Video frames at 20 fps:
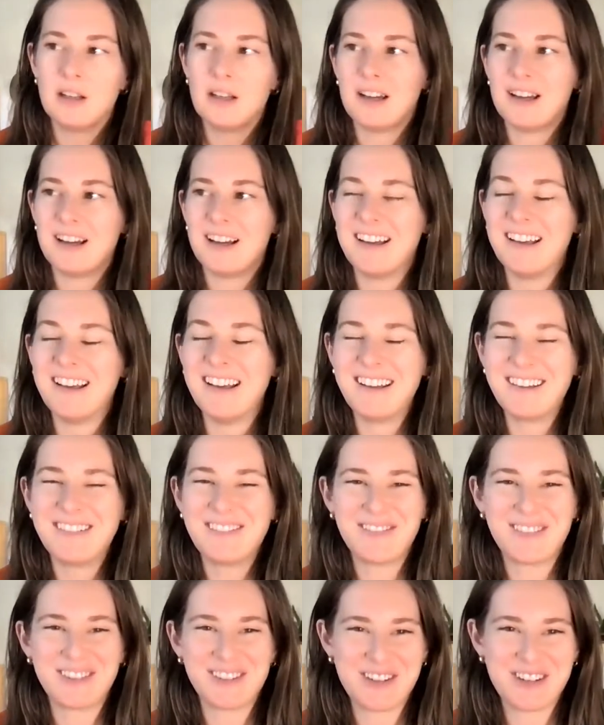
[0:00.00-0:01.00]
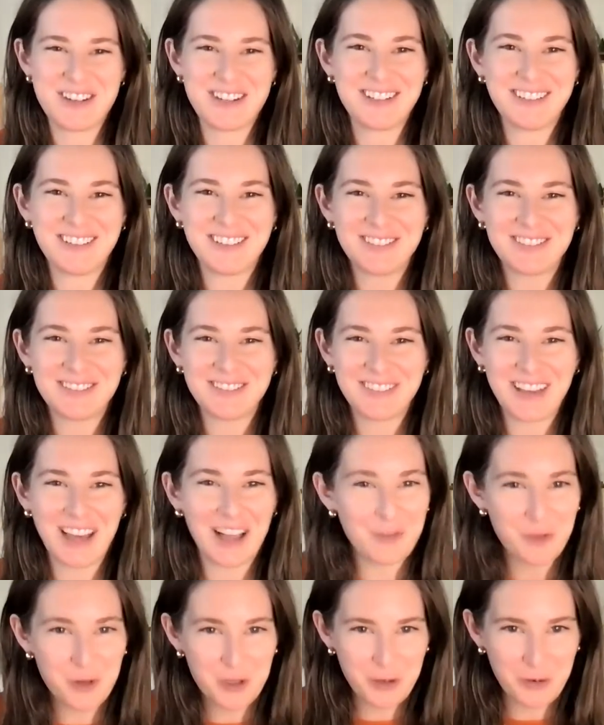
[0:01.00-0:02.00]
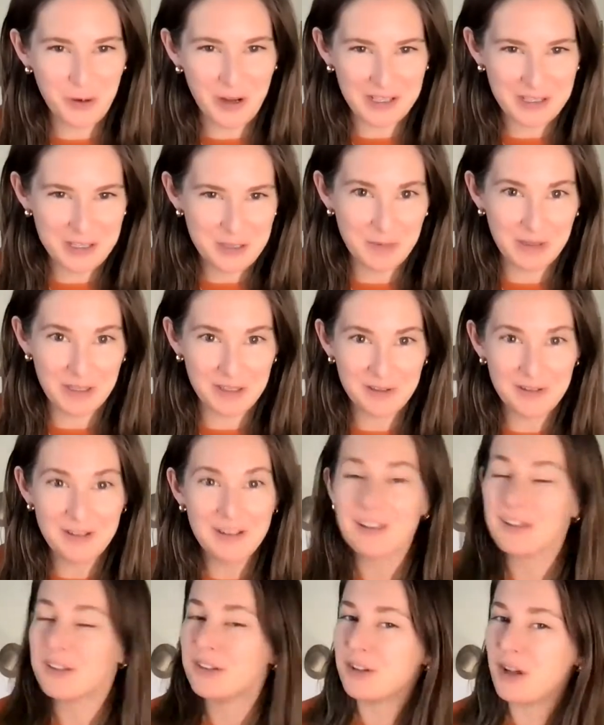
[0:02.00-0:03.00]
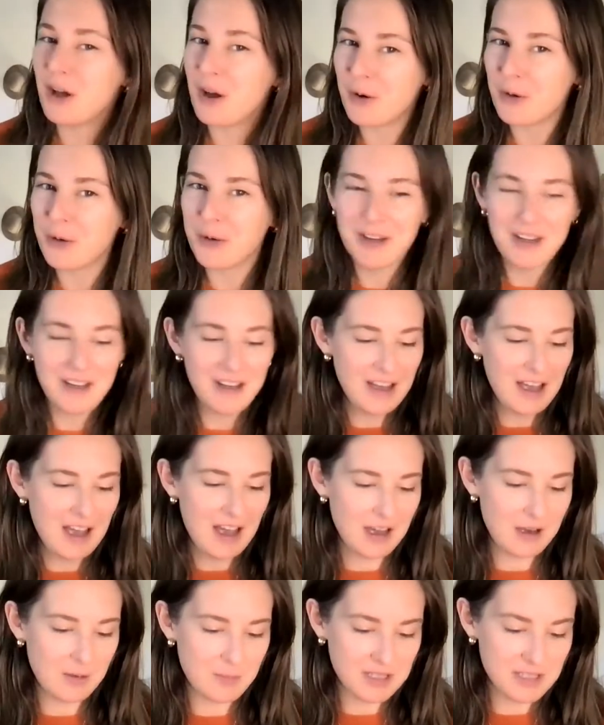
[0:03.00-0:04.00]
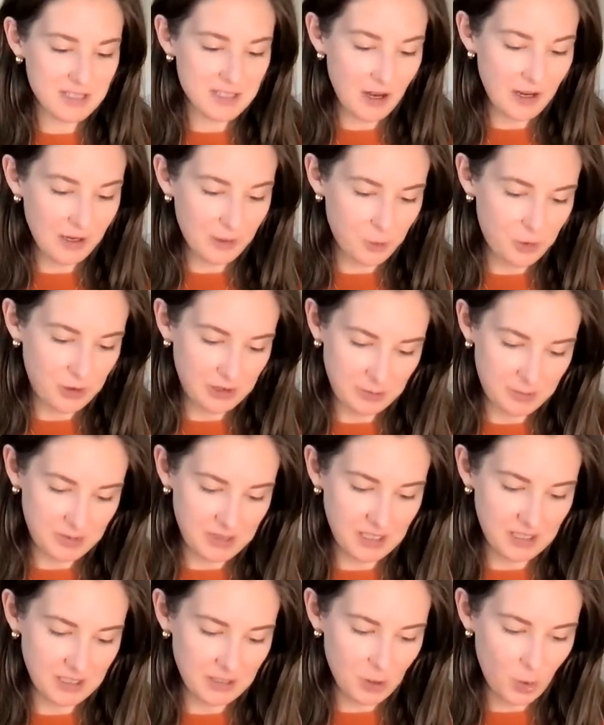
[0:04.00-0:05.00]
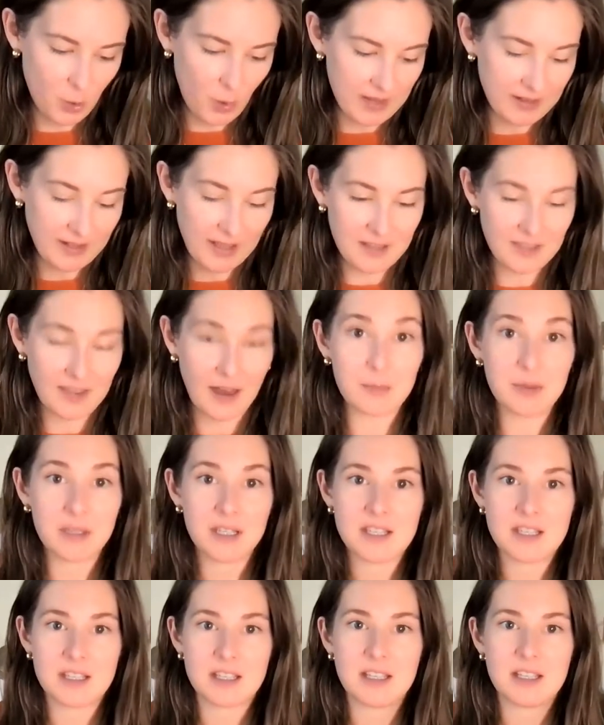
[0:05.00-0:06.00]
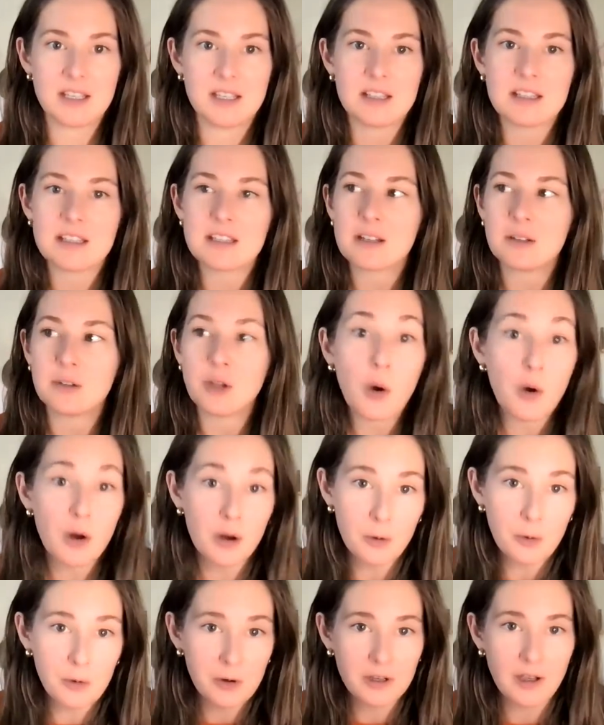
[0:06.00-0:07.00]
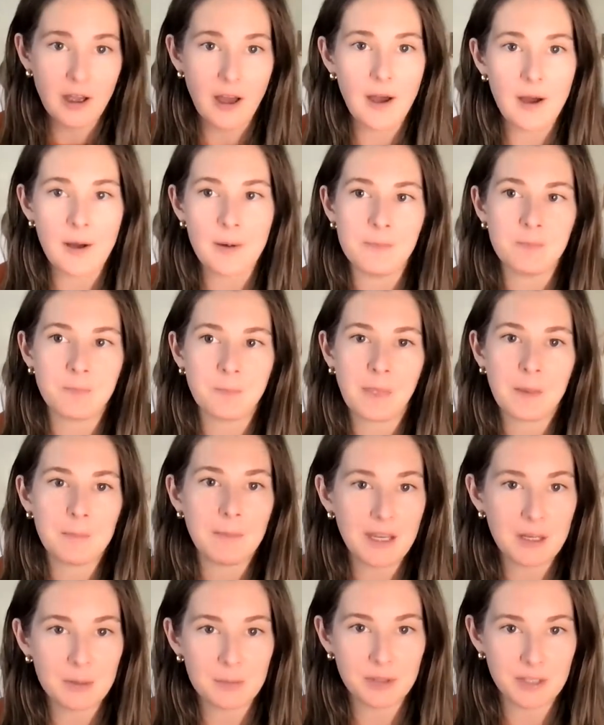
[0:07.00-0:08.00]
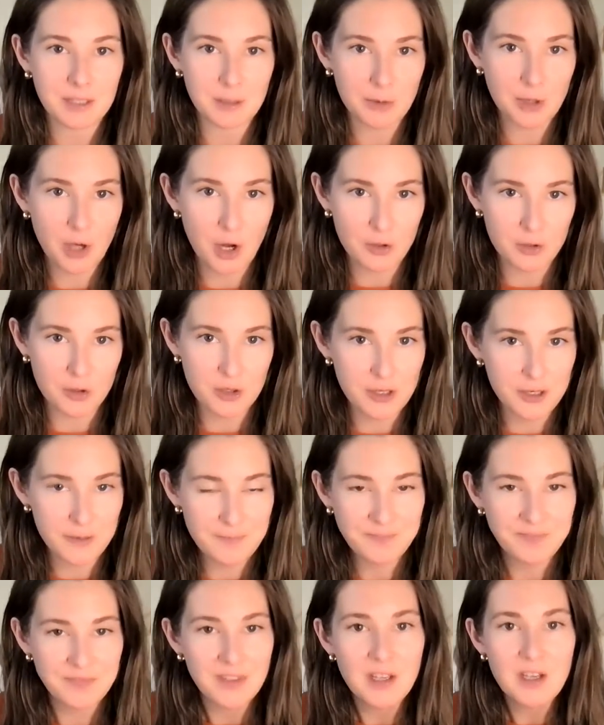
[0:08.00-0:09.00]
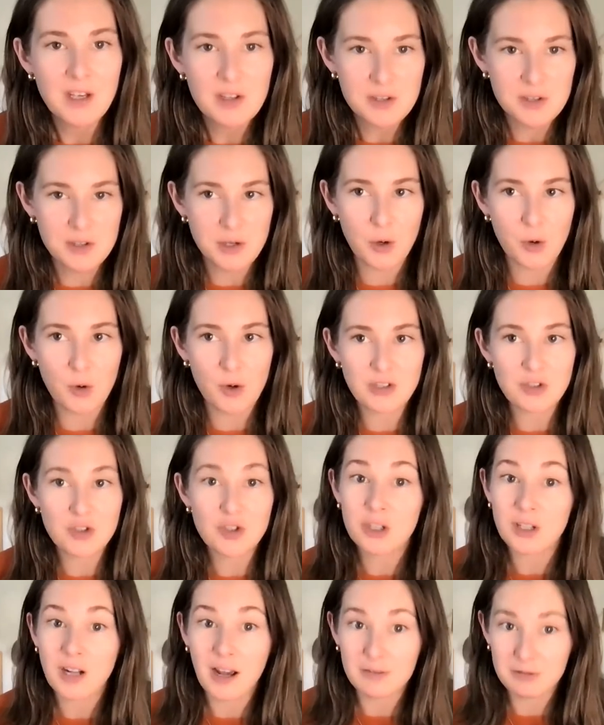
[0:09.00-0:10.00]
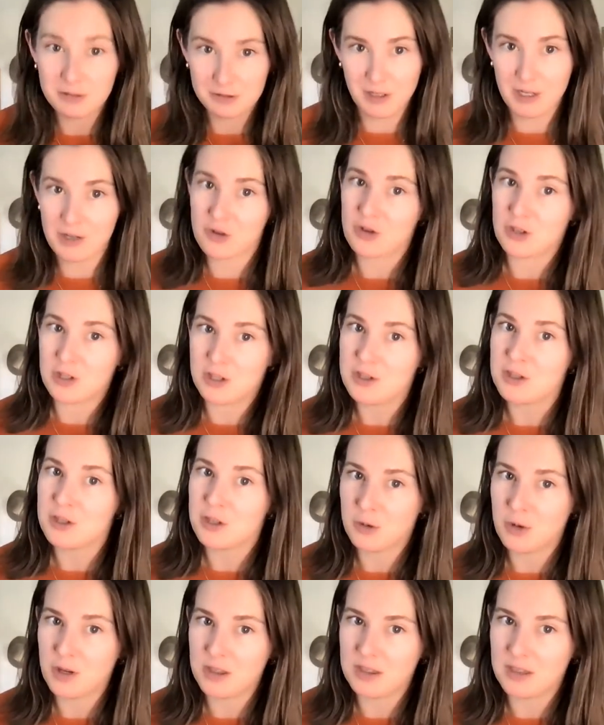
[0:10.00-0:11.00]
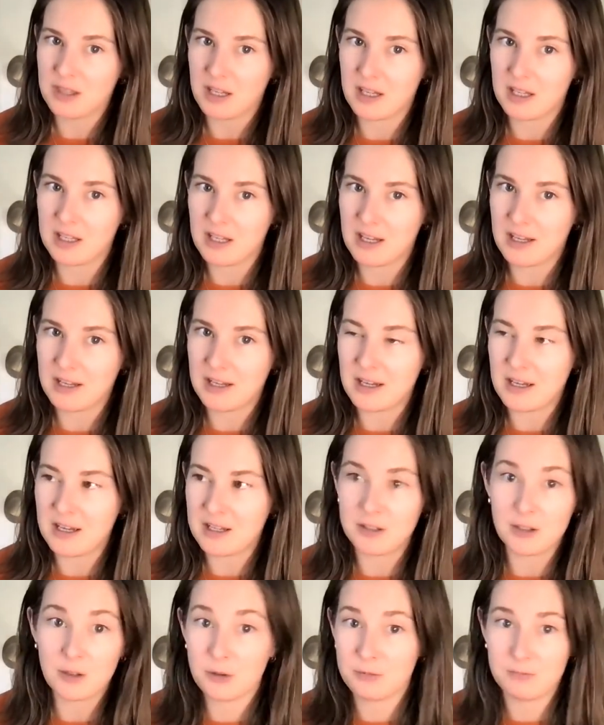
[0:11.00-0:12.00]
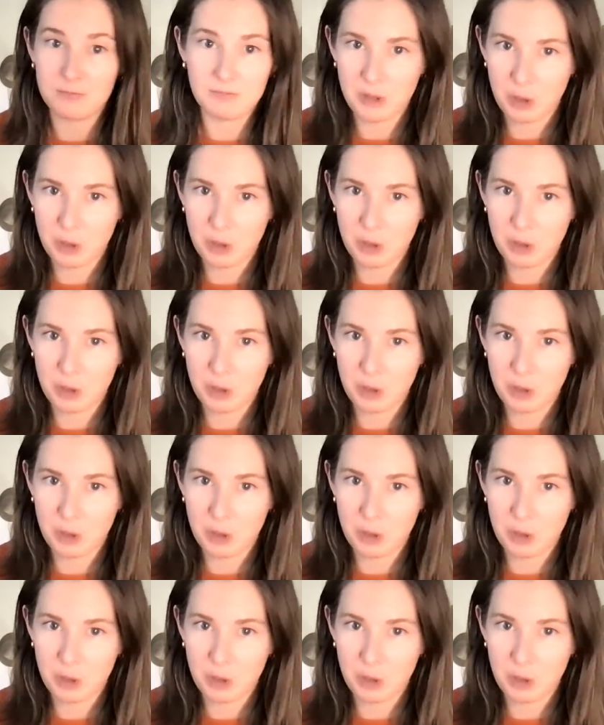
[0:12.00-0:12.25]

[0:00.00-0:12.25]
a version of California wines, but no, it's not going to be quite like that because it is no oak, made completely with concrete. So it should have a freshness to it that, and